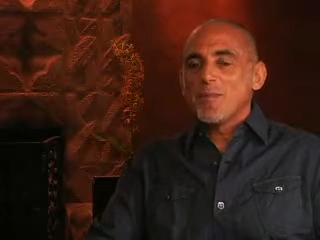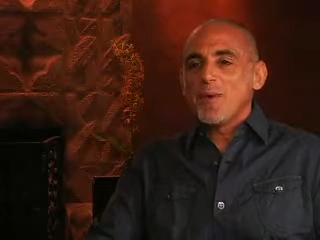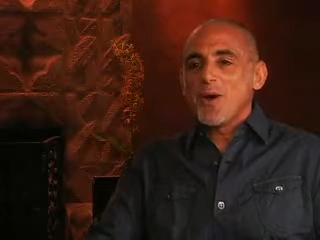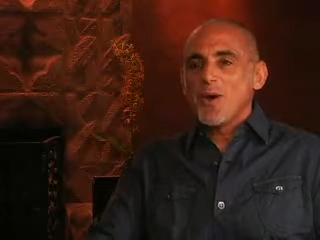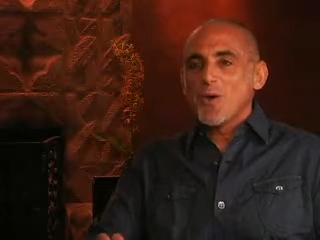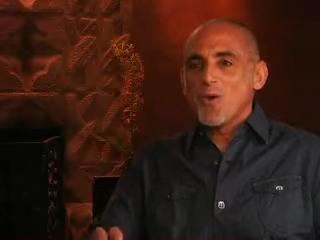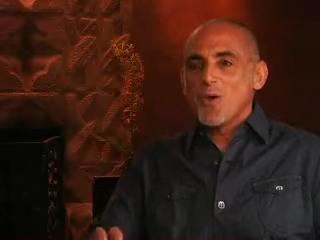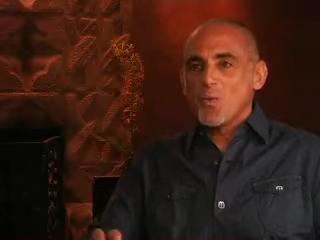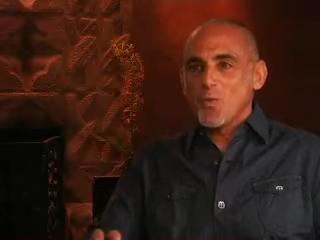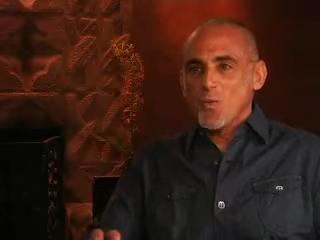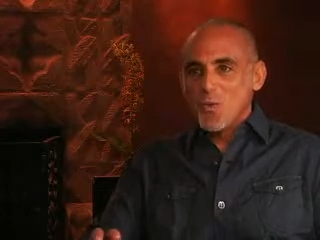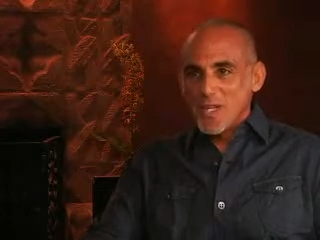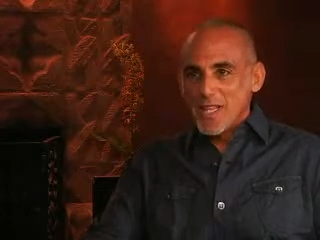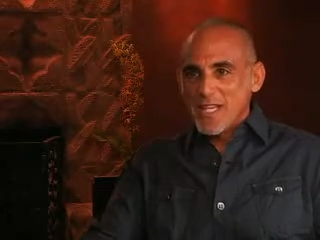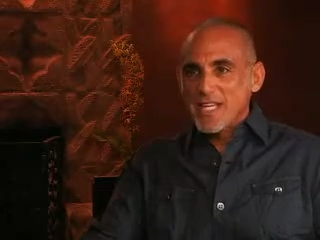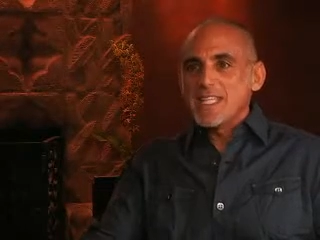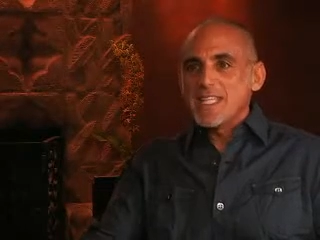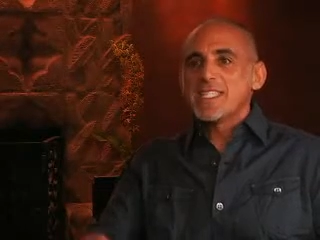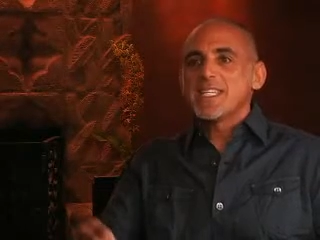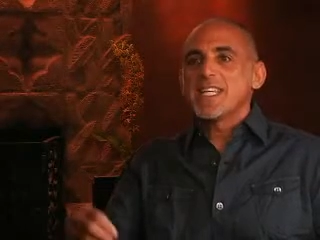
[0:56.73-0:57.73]
about
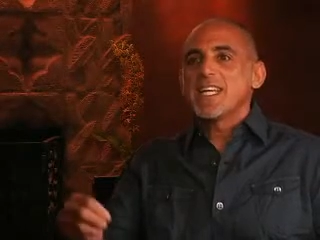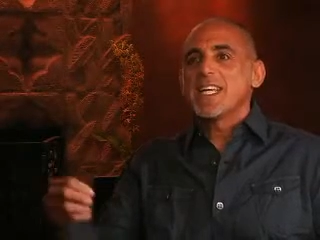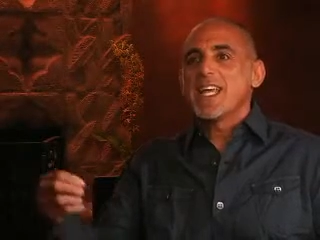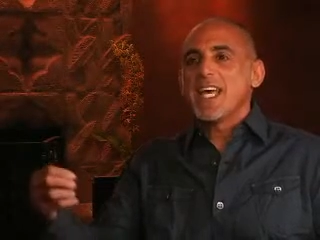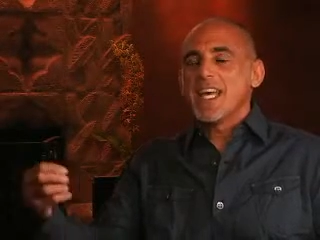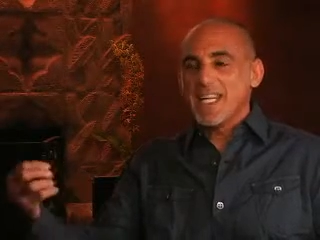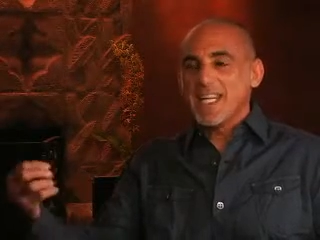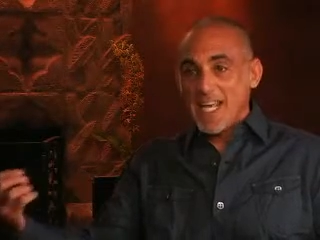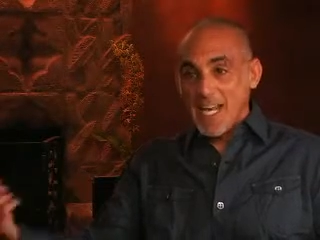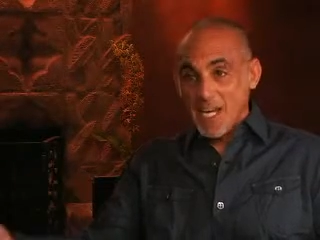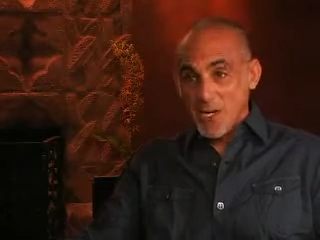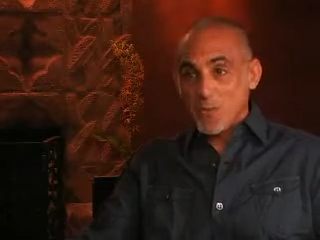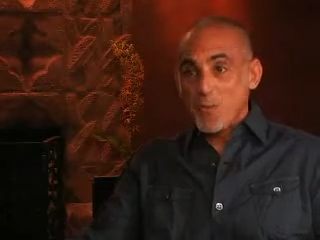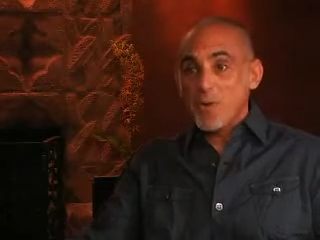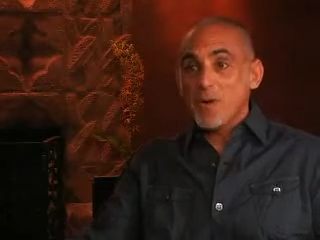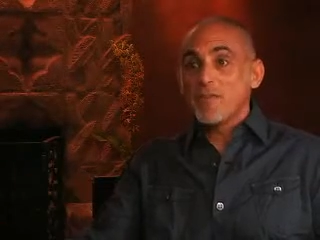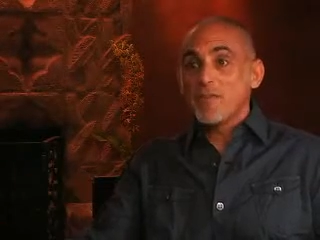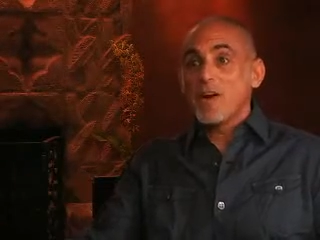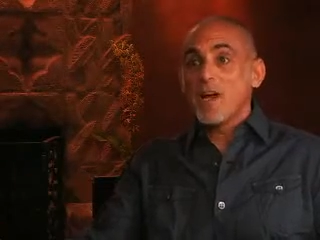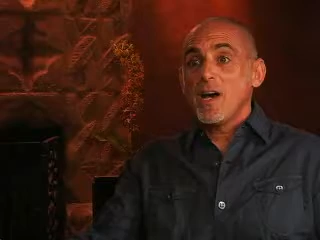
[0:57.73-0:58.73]
releasing and getting
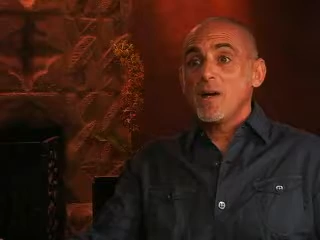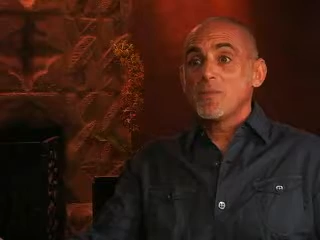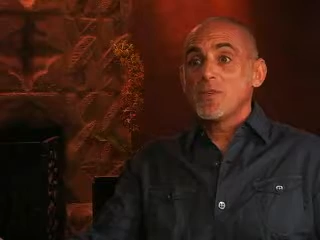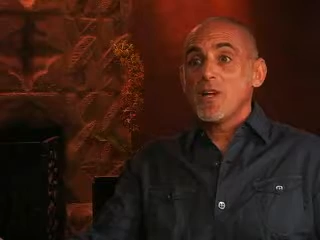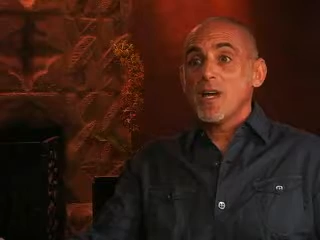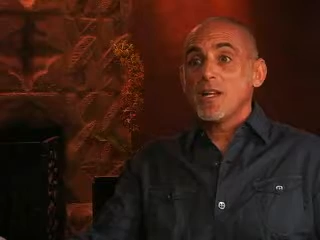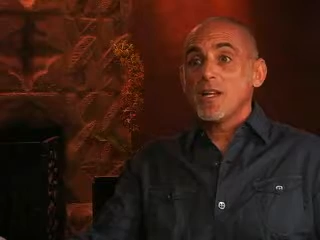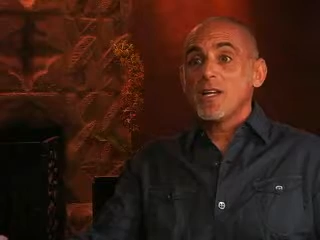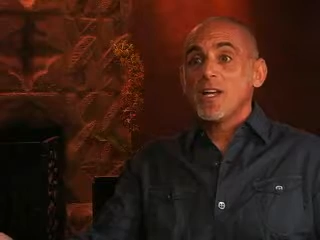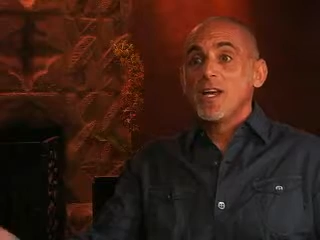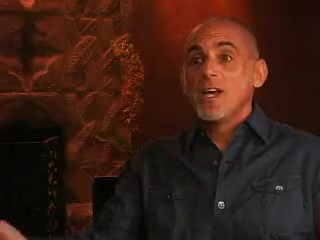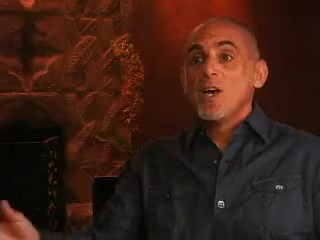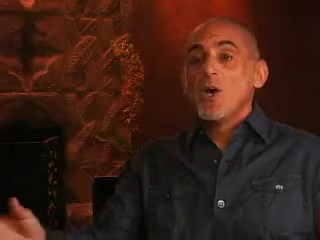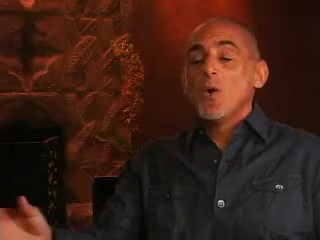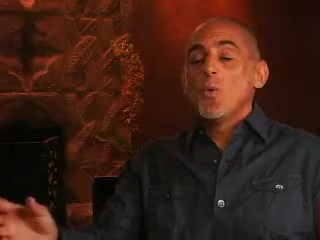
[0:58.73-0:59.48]
rid of an object,